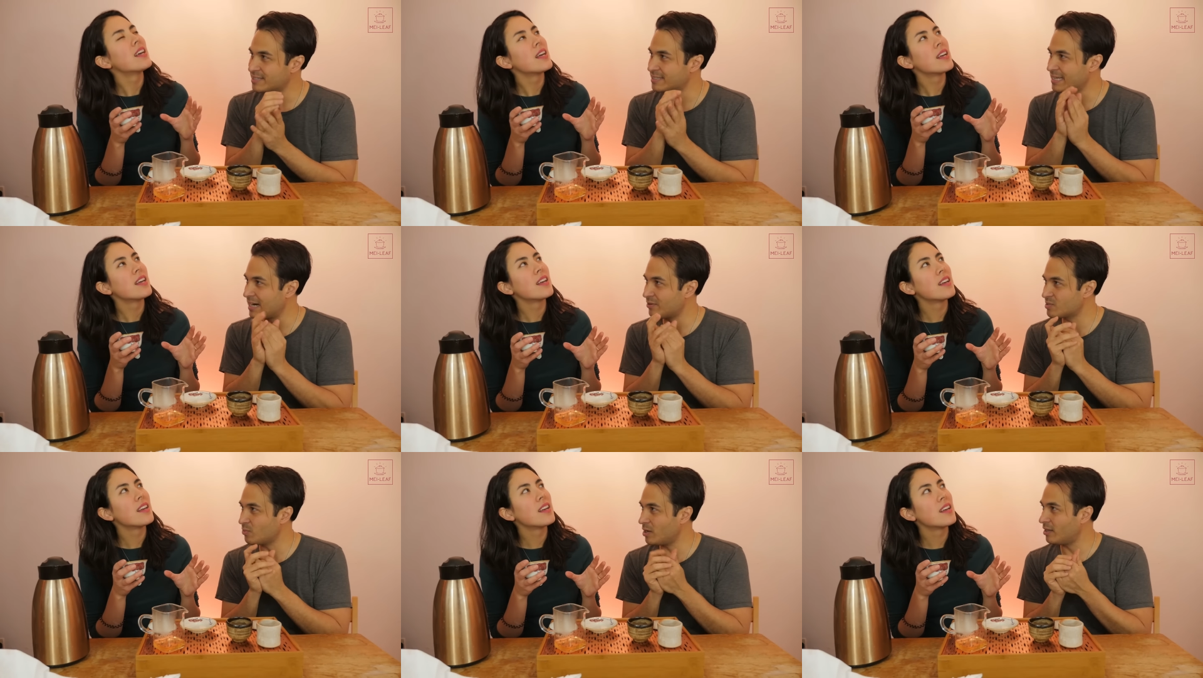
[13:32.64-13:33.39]
Speaker 1: is there
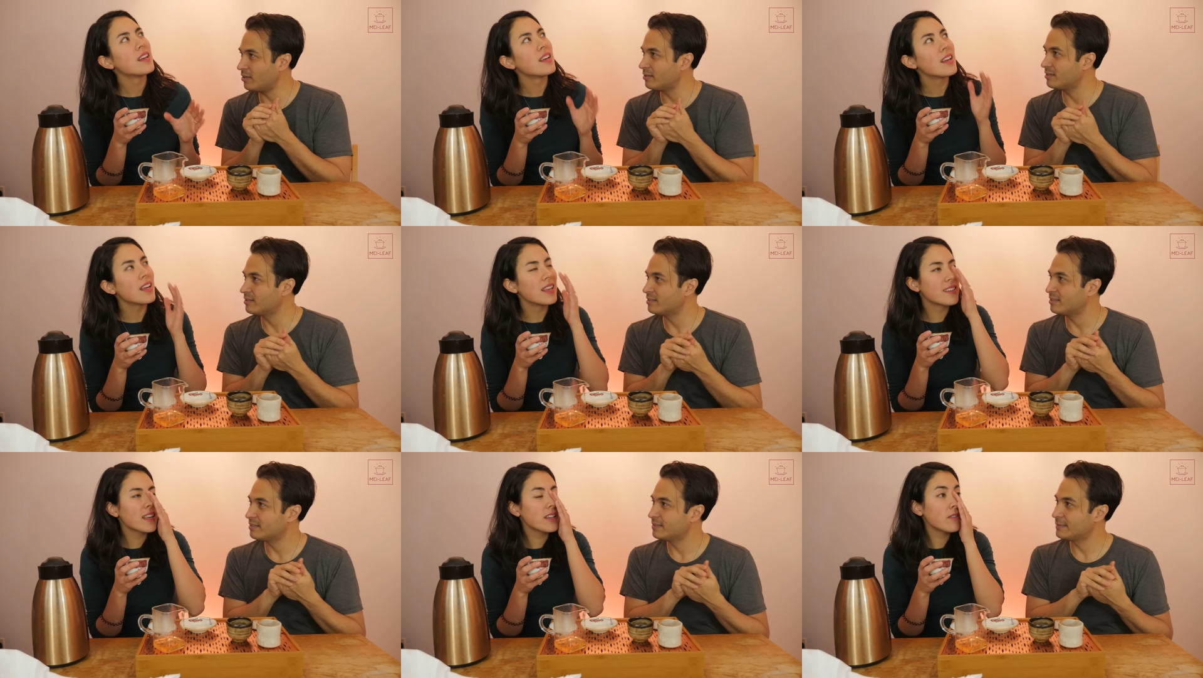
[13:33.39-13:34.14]
as well.
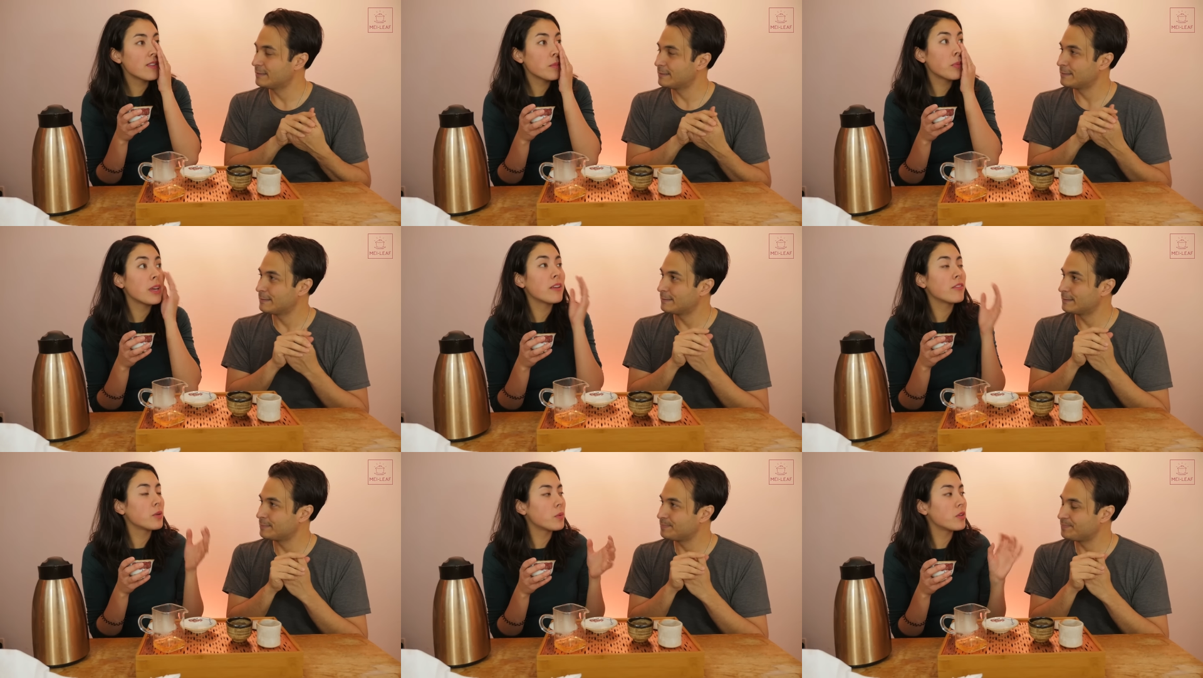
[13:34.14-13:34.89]
Speaker 2: It's kind of, but
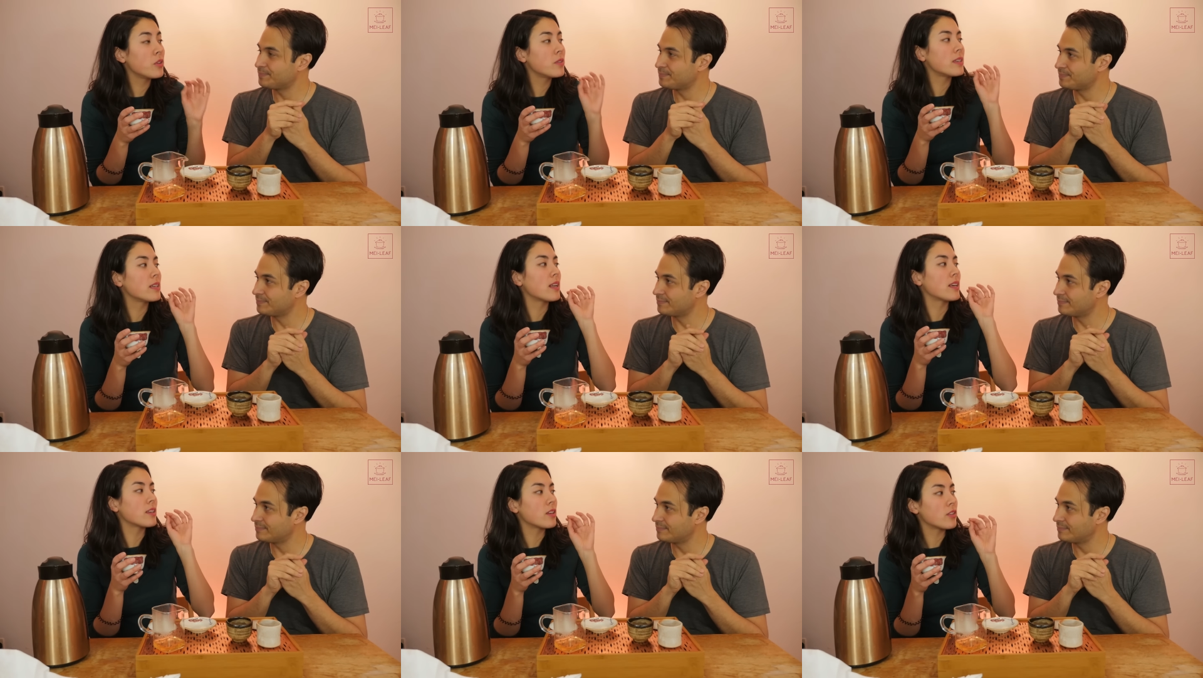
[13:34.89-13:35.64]
if you were using
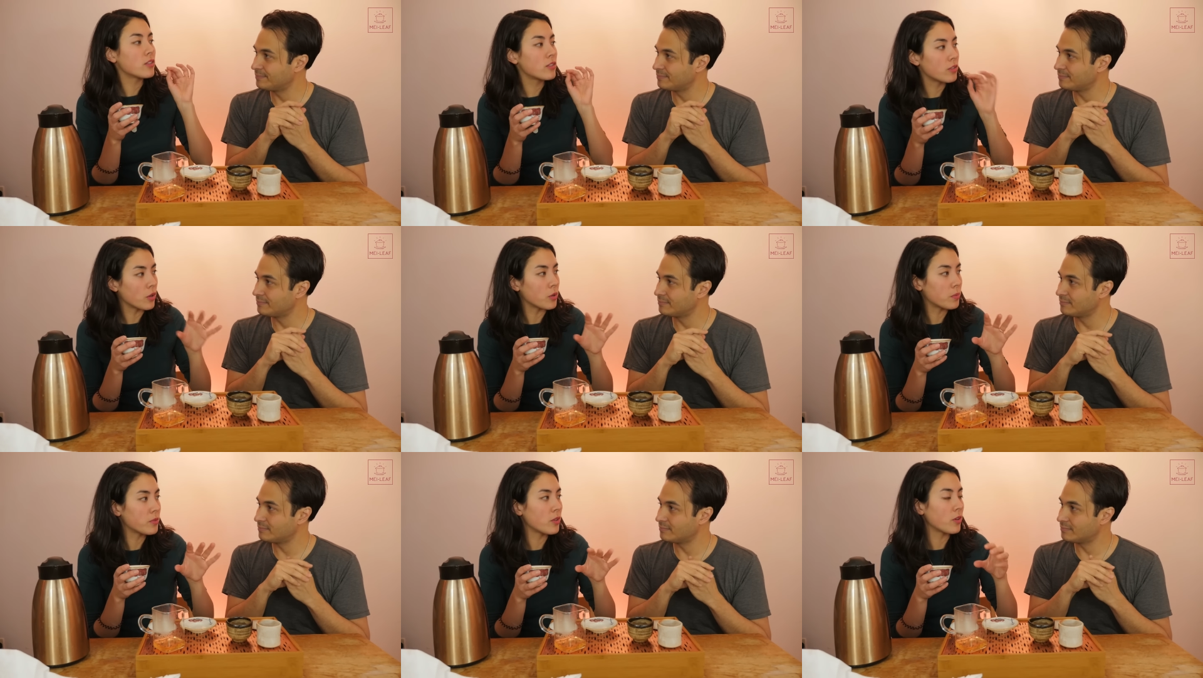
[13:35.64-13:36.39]
like
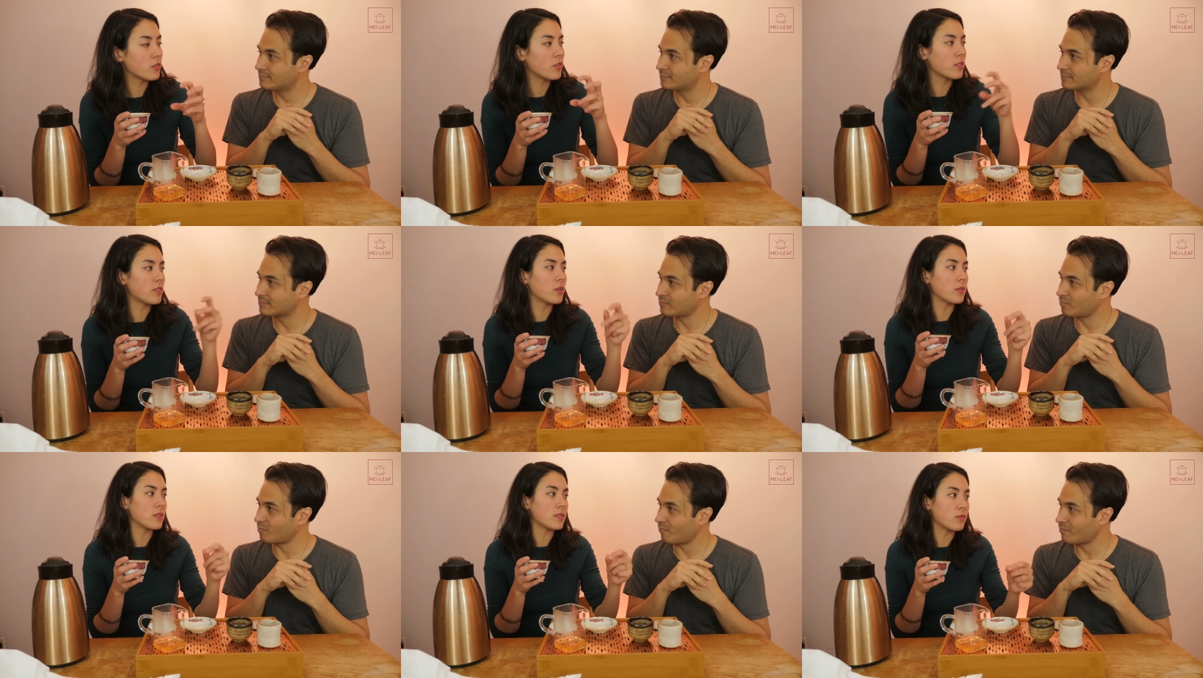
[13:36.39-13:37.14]
soap, not just
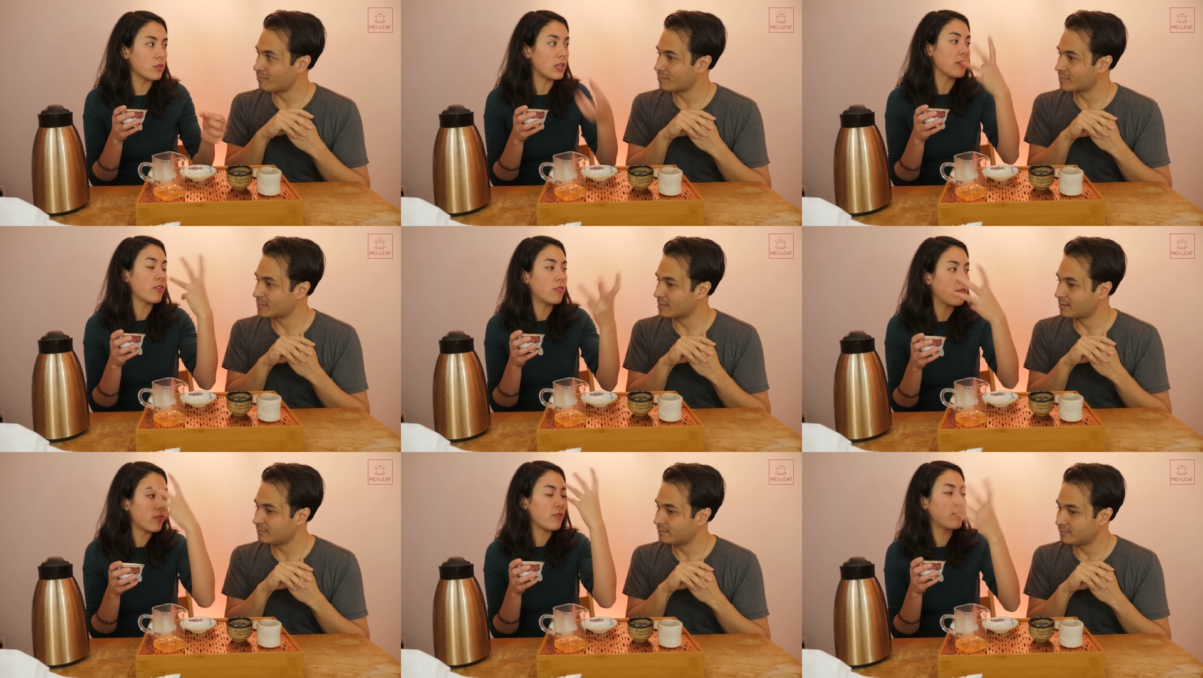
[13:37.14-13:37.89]
those really
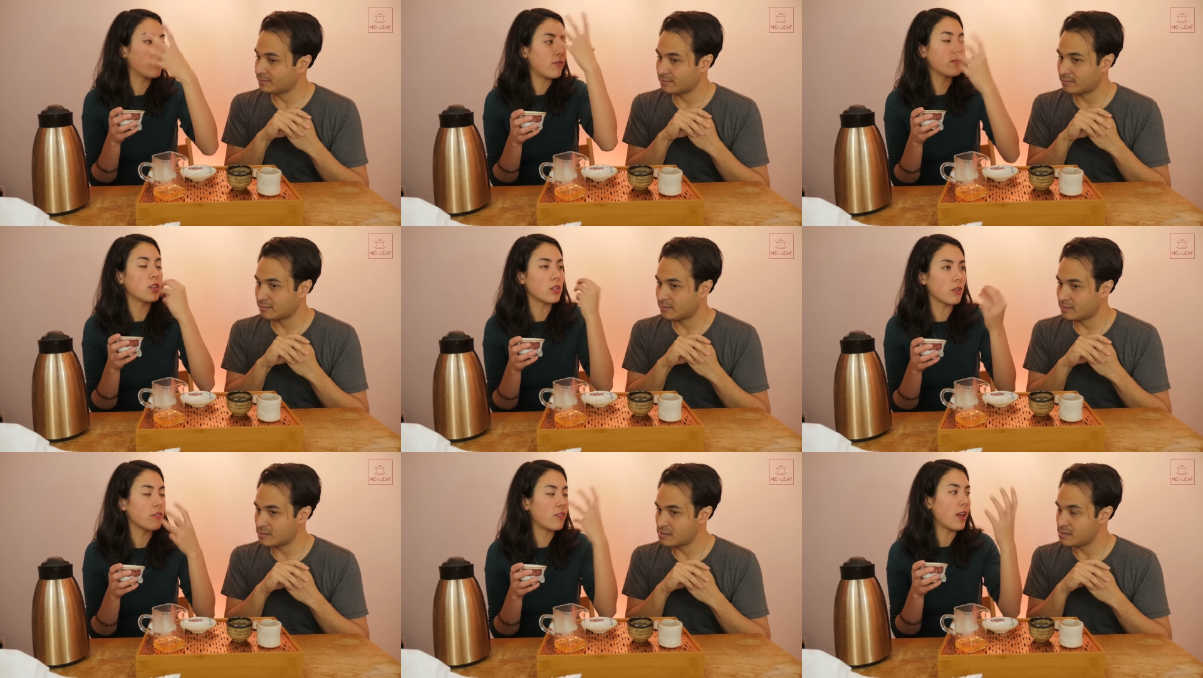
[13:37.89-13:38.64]
you
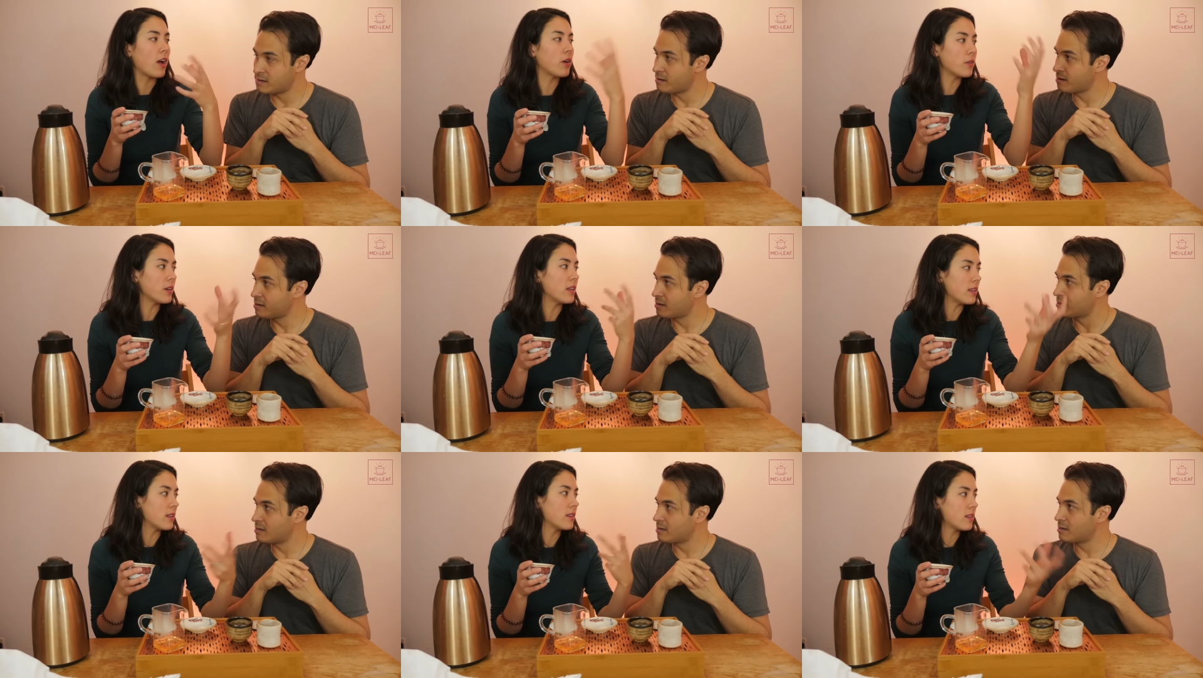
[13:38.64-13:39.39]
know
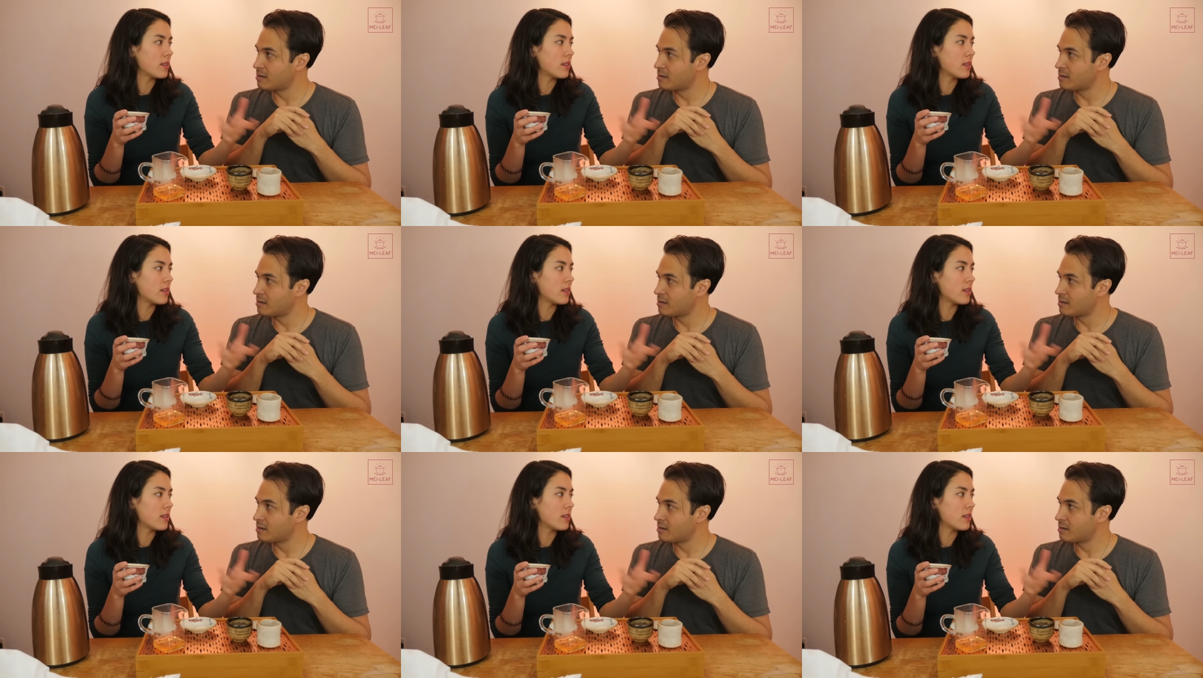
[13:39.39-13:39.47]
flowery